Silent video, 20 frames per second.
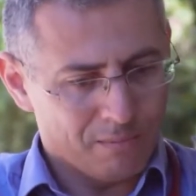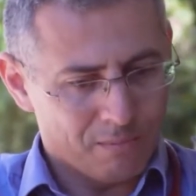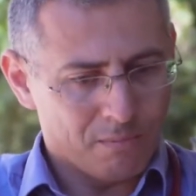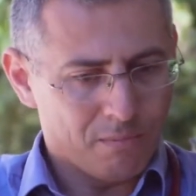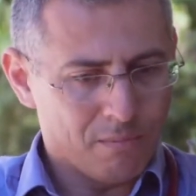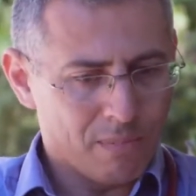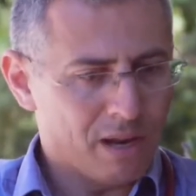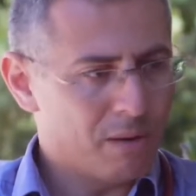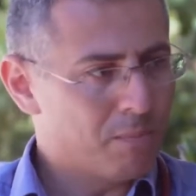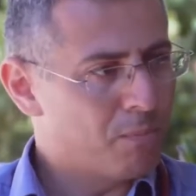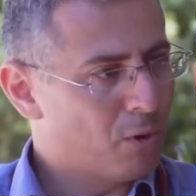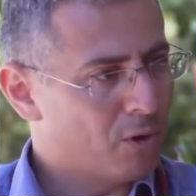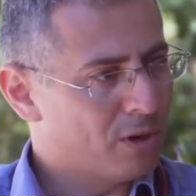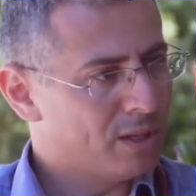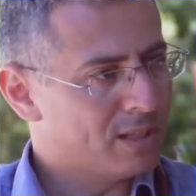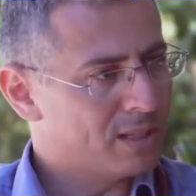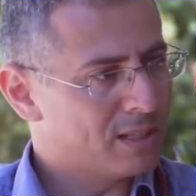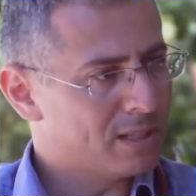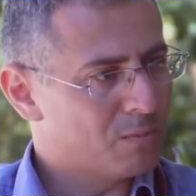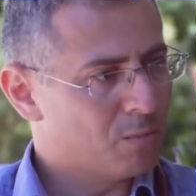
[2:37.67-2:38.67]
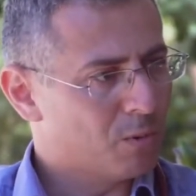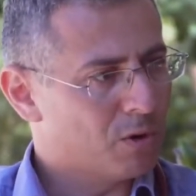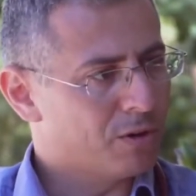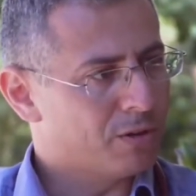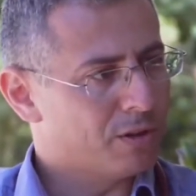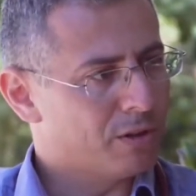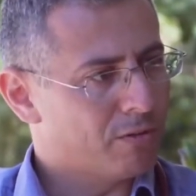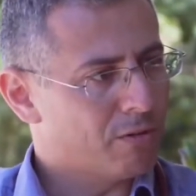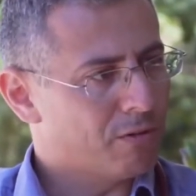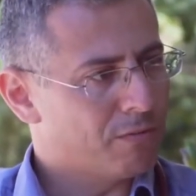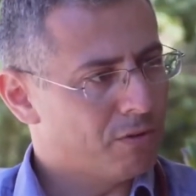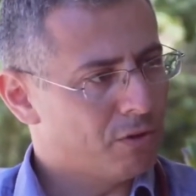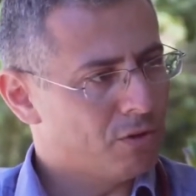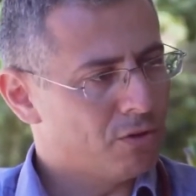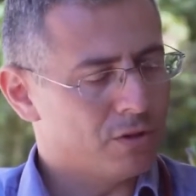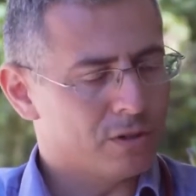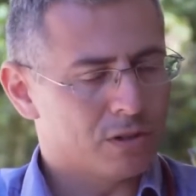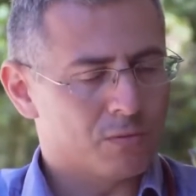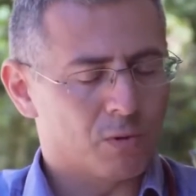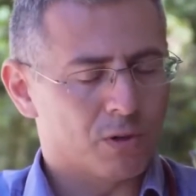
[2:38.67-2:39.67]
main points where the
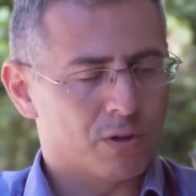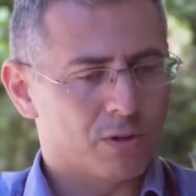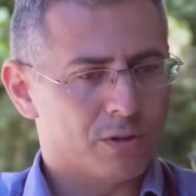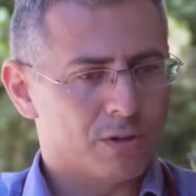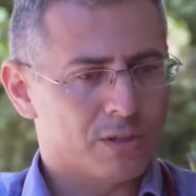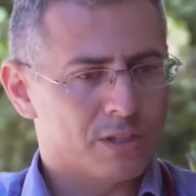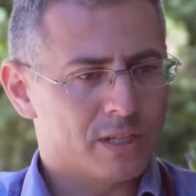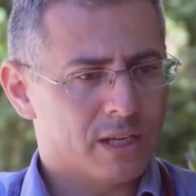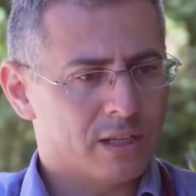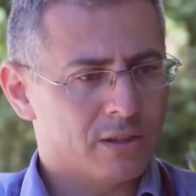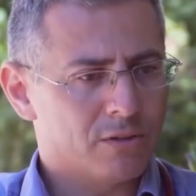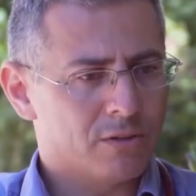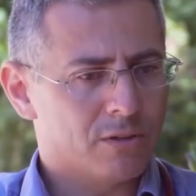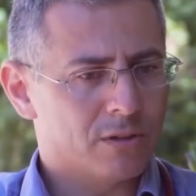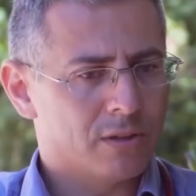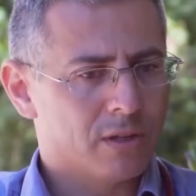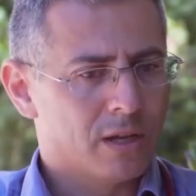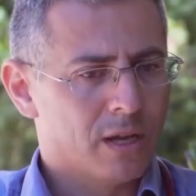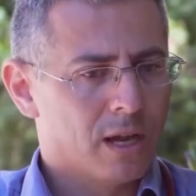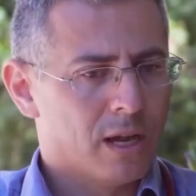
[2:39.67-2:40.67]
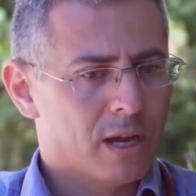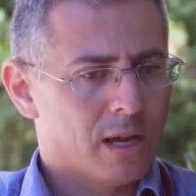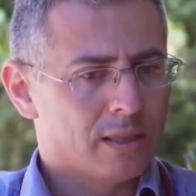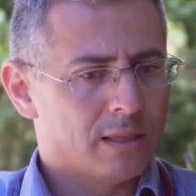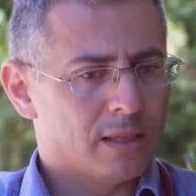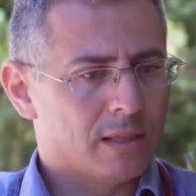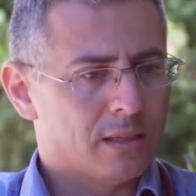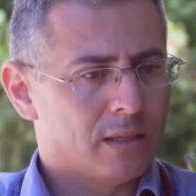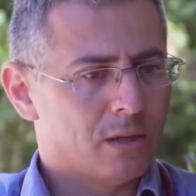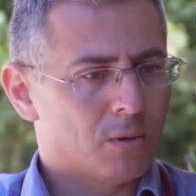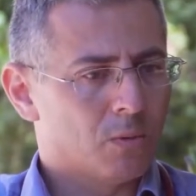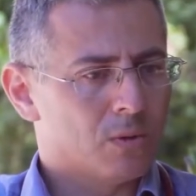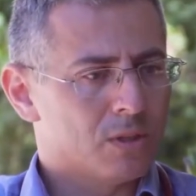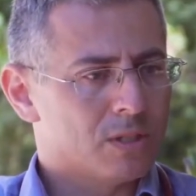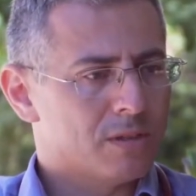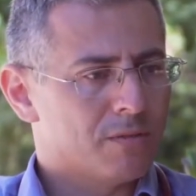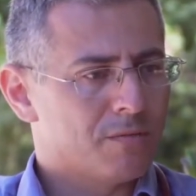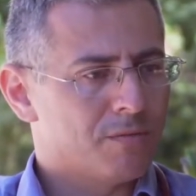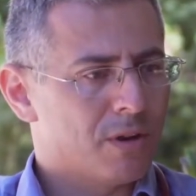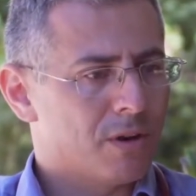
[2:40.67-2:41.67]
refugees were centered, that there
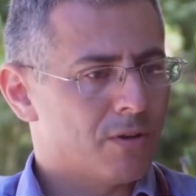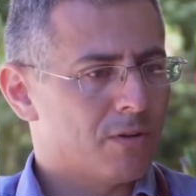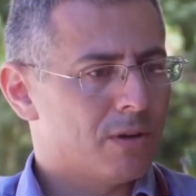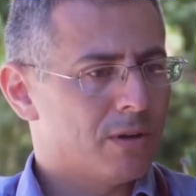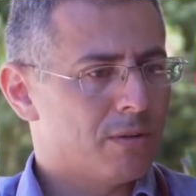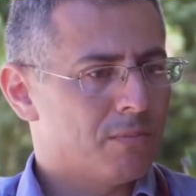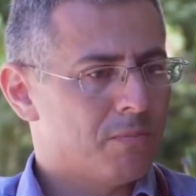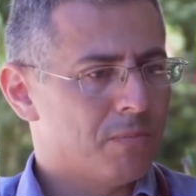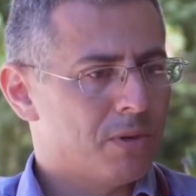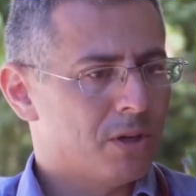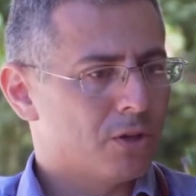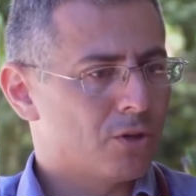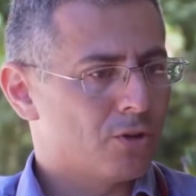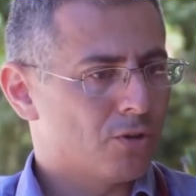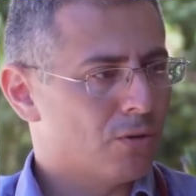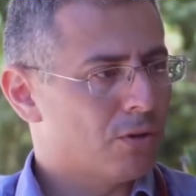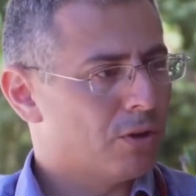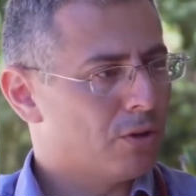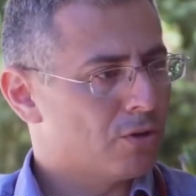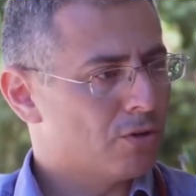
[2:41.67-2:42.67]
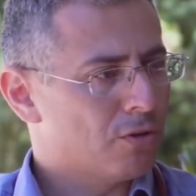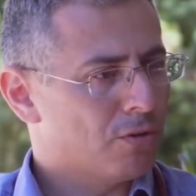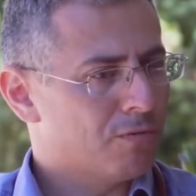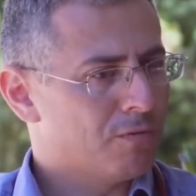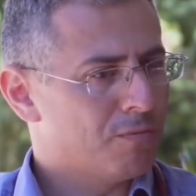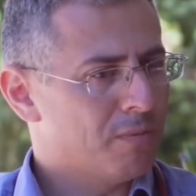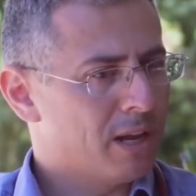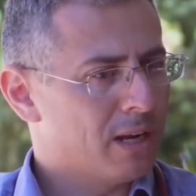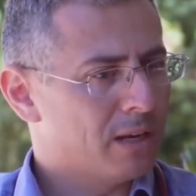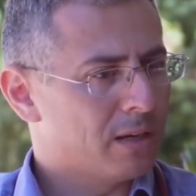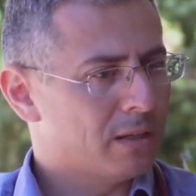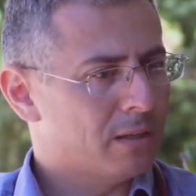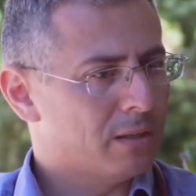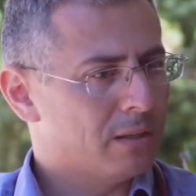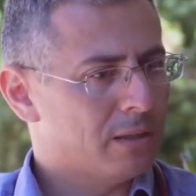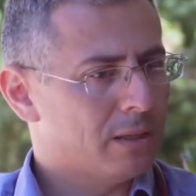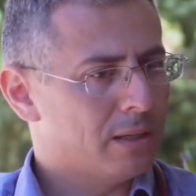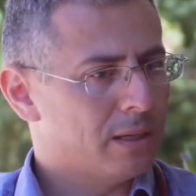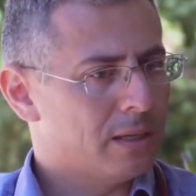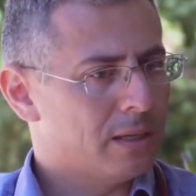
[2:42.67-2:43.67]
was a very big shortage of medical